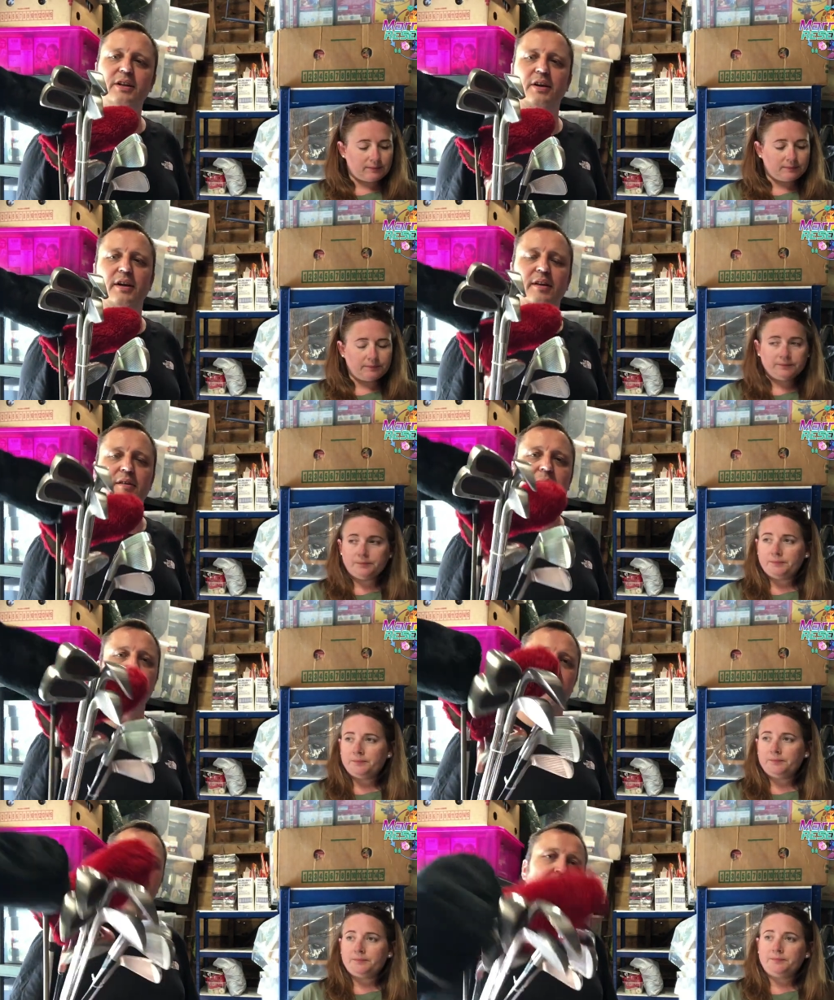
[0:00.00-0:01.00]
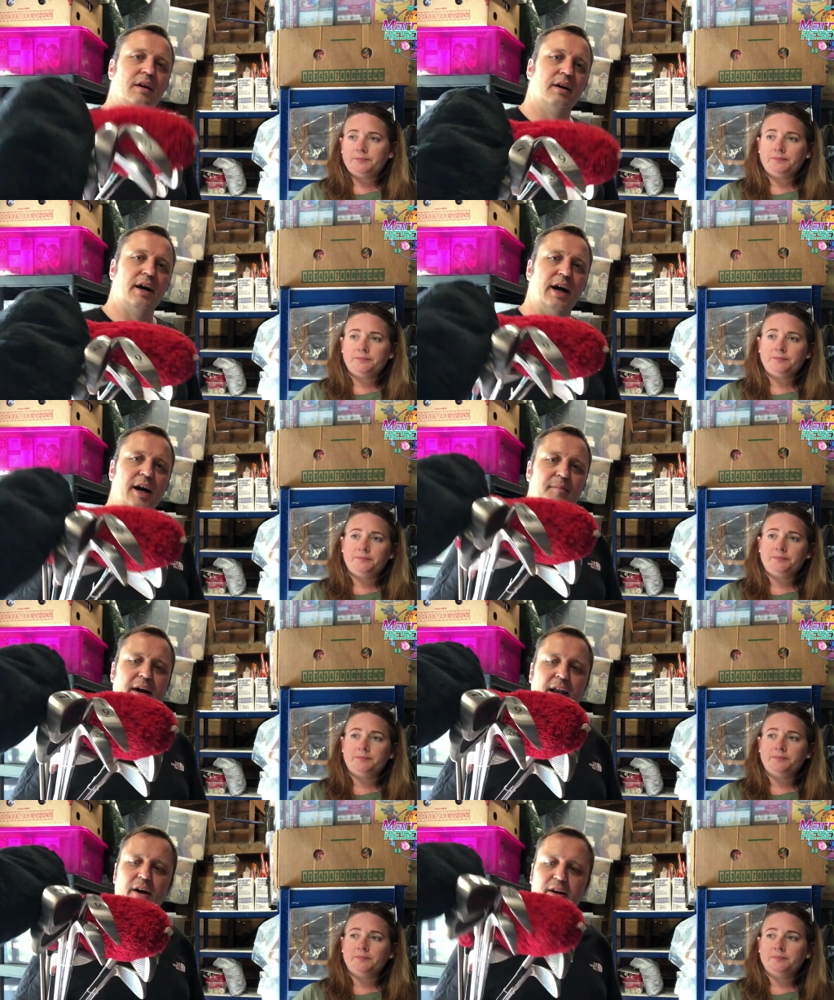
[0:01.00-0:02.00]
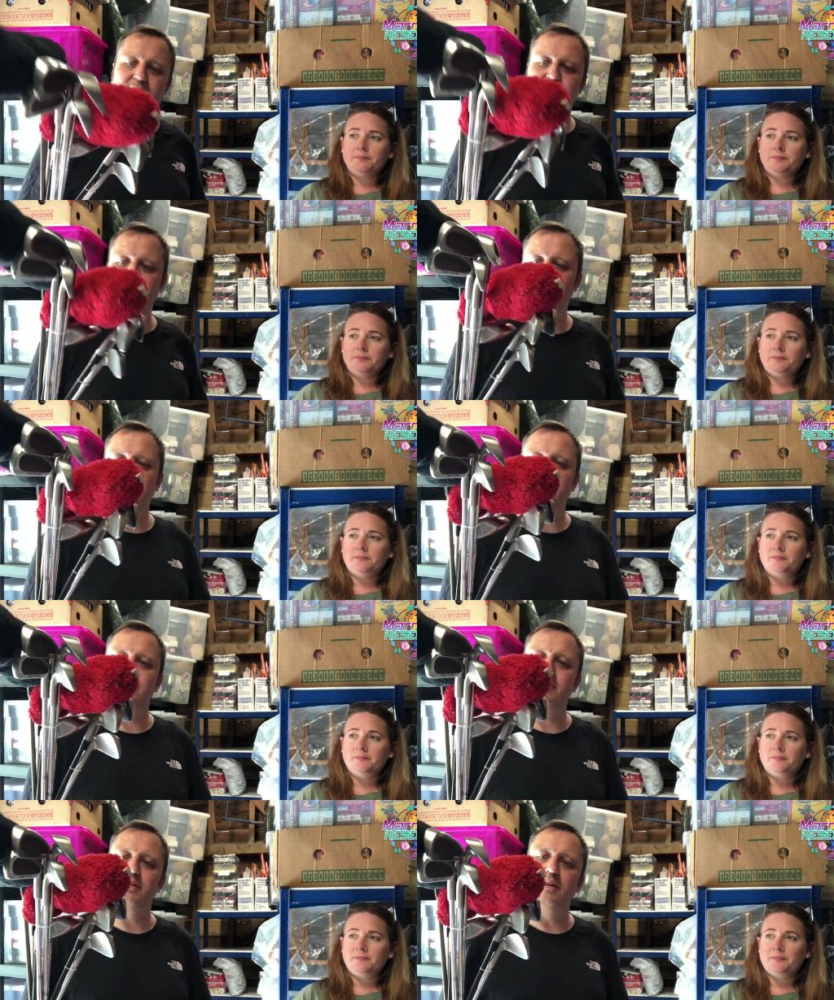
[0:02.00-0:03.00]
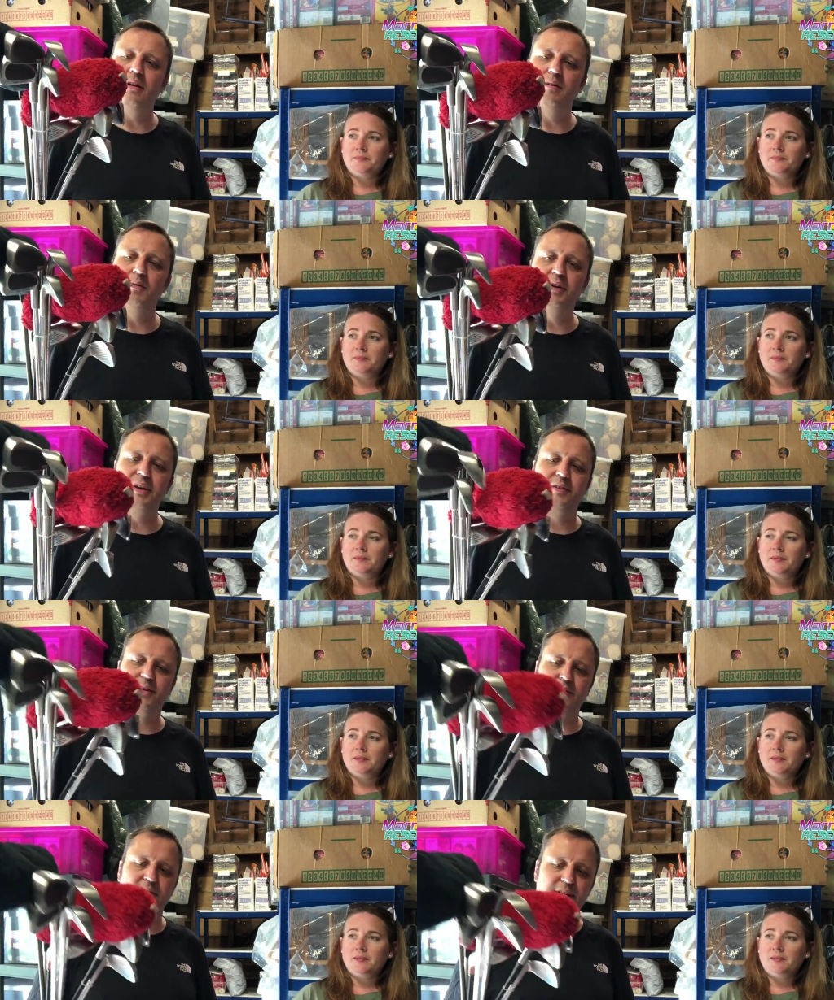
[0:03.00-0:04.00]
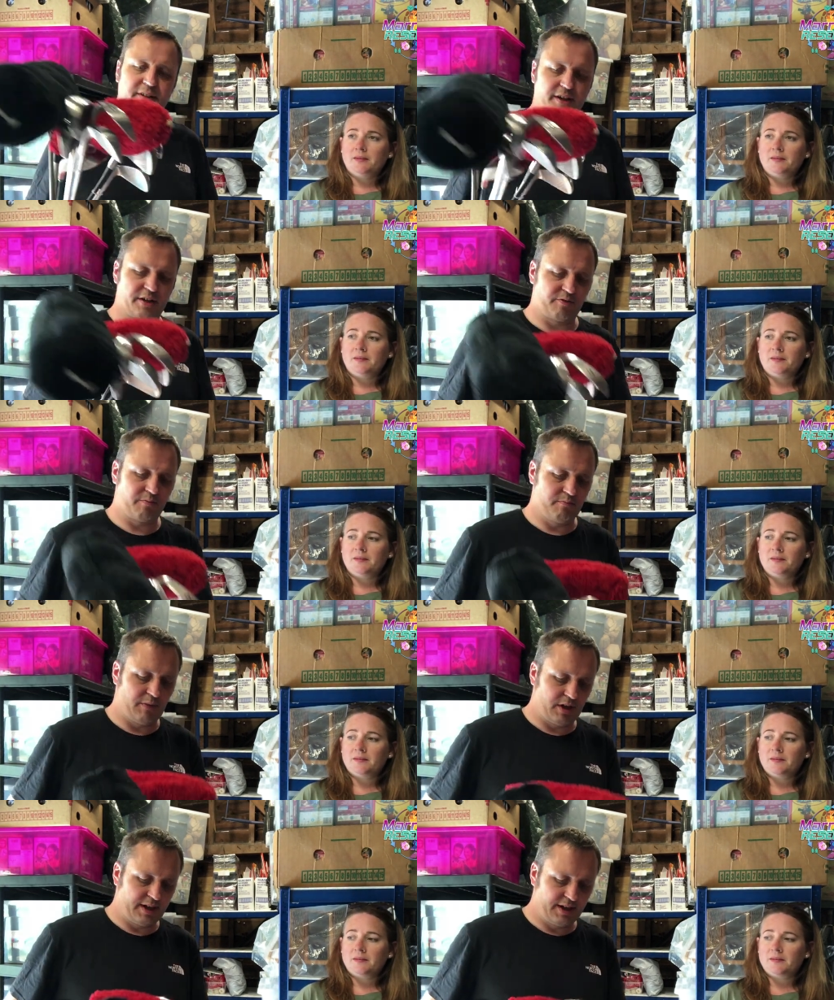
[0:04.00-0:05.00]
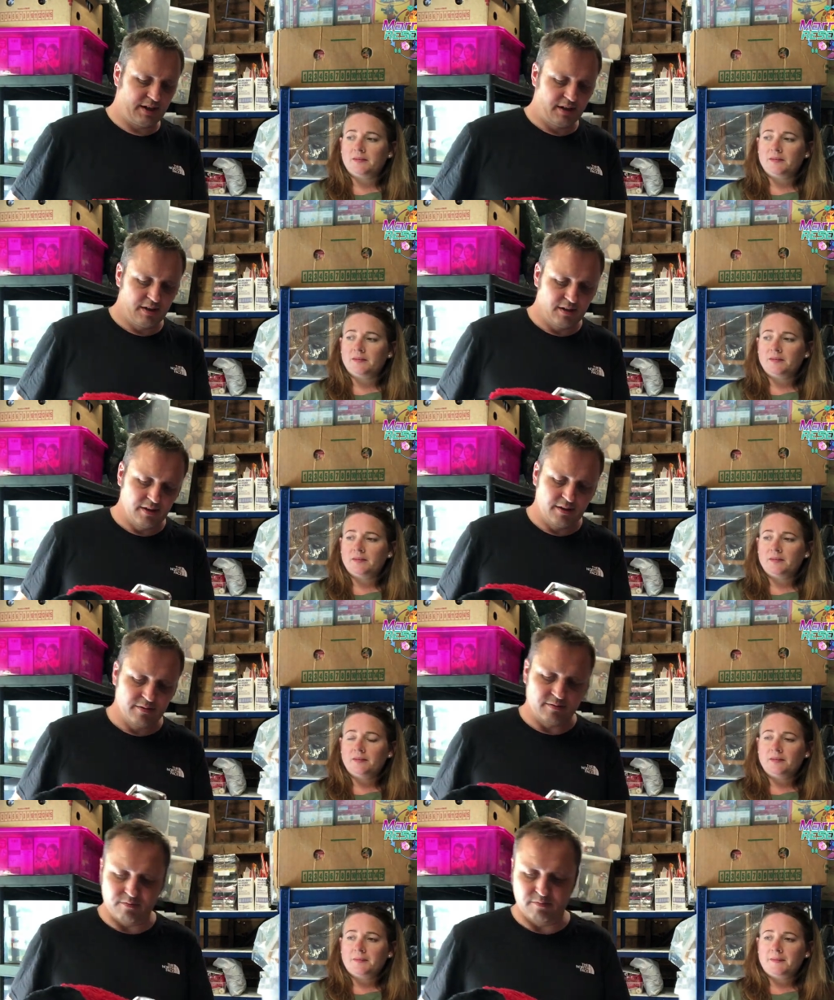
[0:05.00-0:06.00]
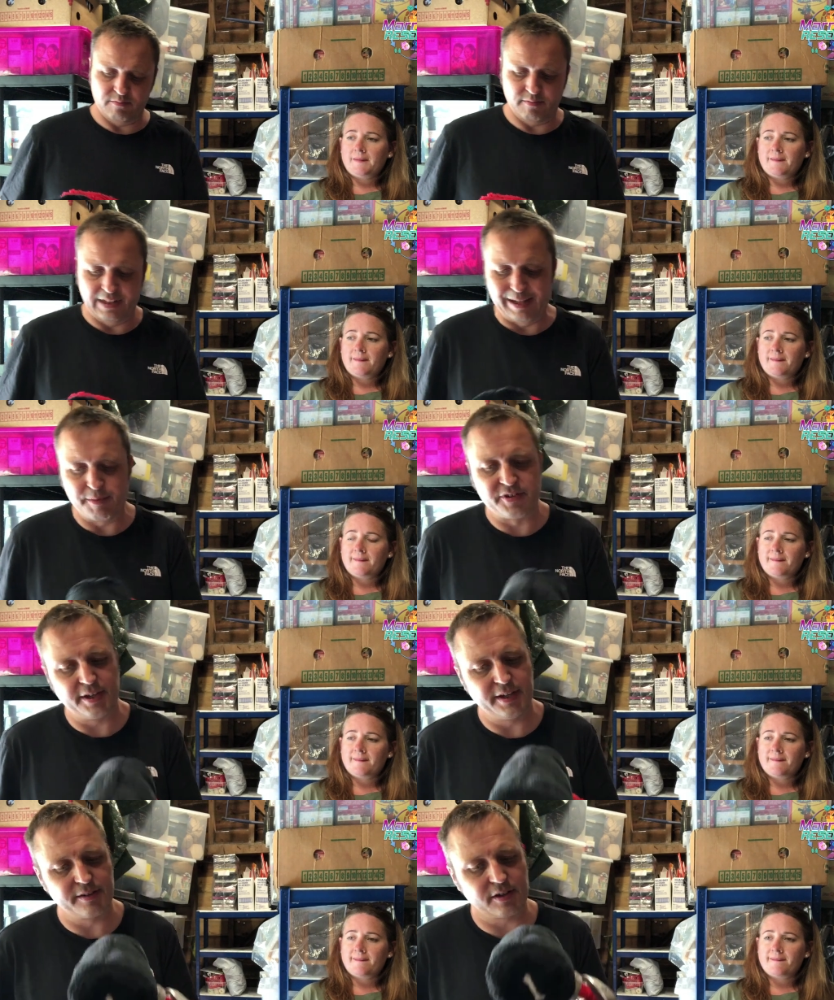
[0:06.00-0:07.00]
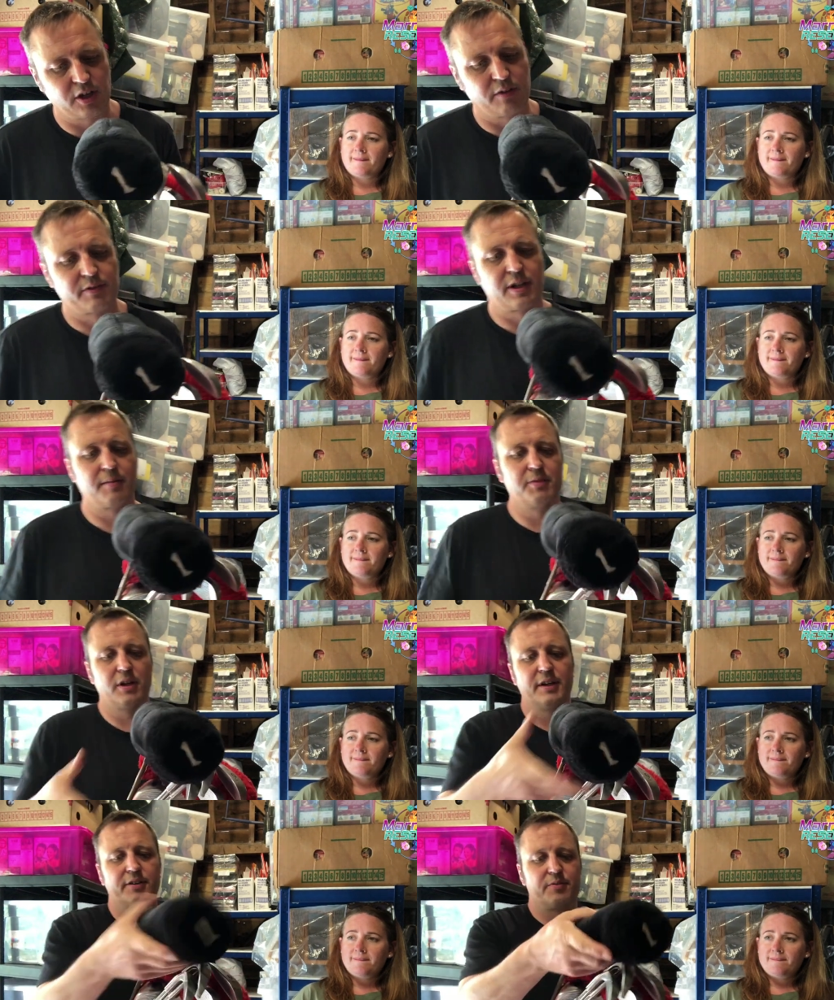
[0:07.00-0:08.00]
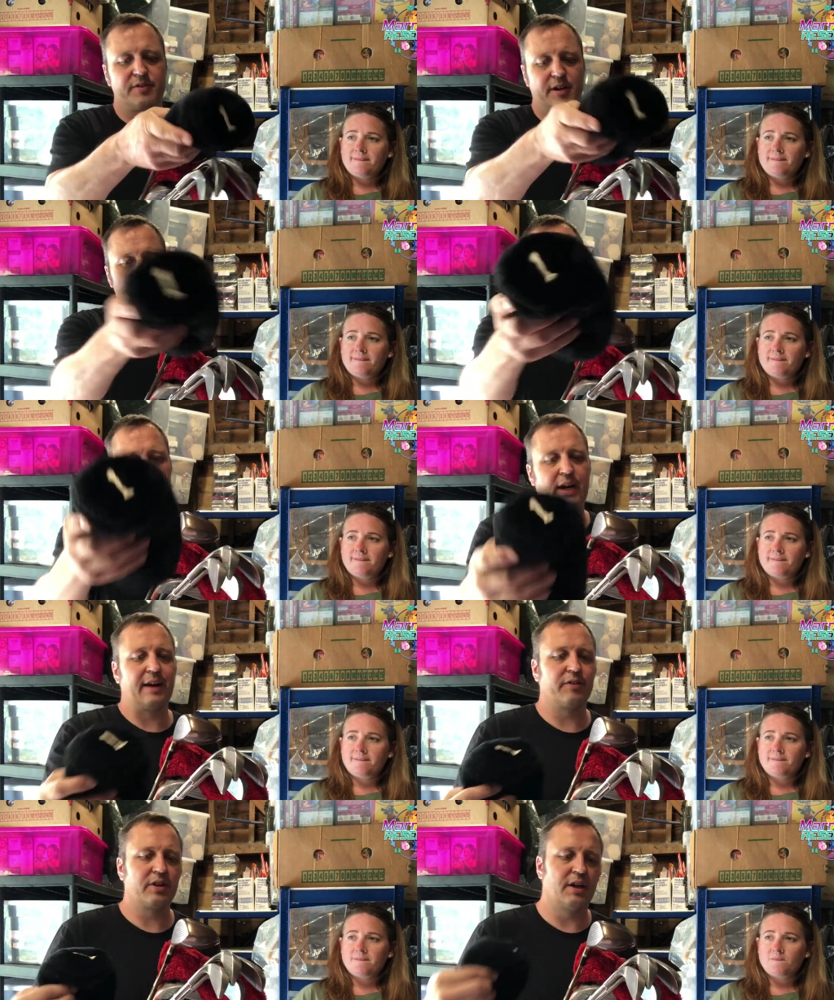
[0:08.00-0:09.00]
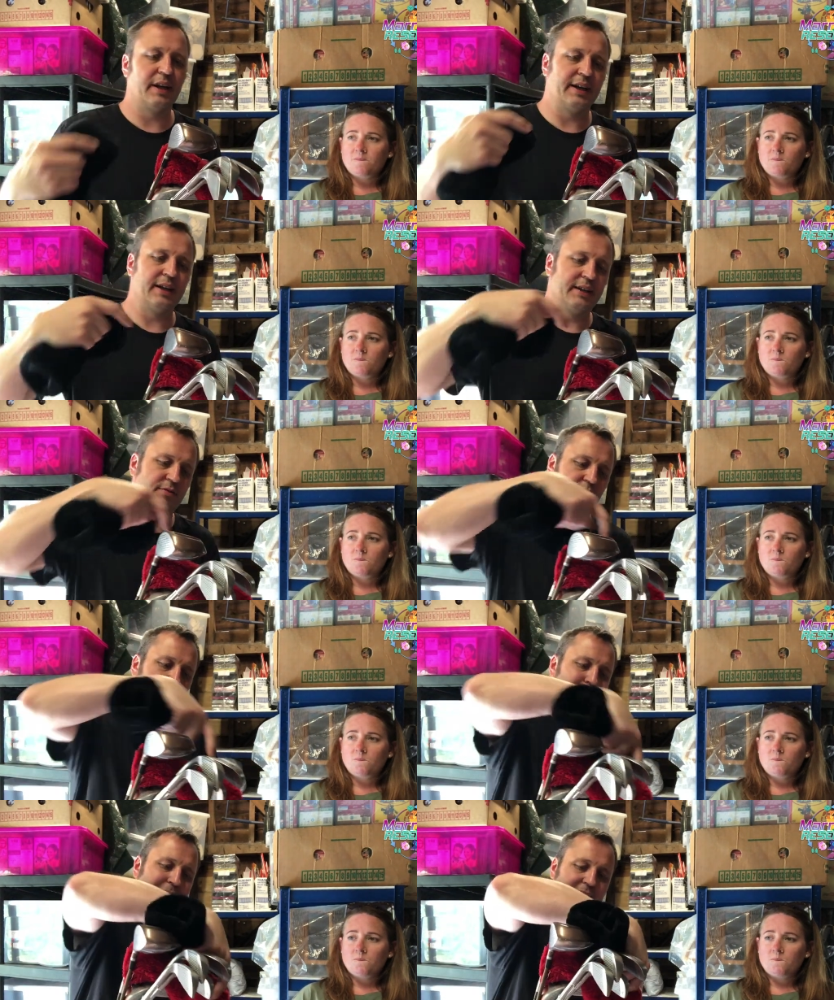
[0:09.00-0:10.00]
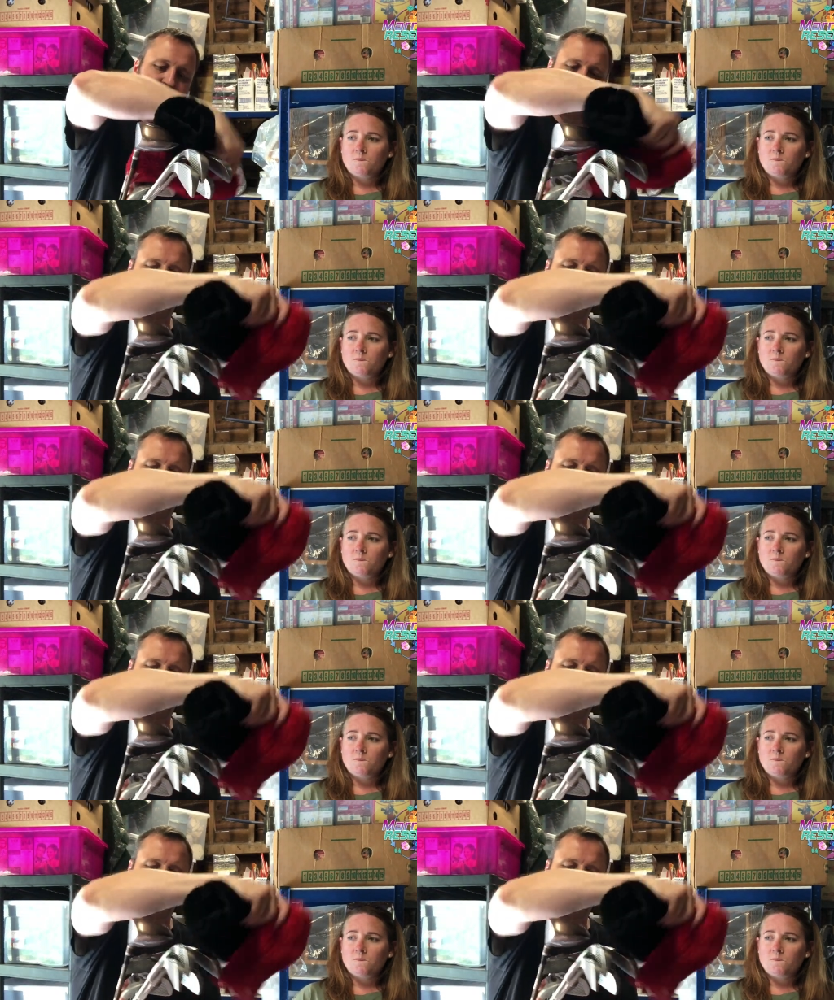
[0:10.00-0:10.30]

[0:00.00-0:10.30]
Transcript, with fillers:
Speaker 1: look at them, um, and I still would need to do research. My limited golf club knowledge would tell me that I haven't got any real bangers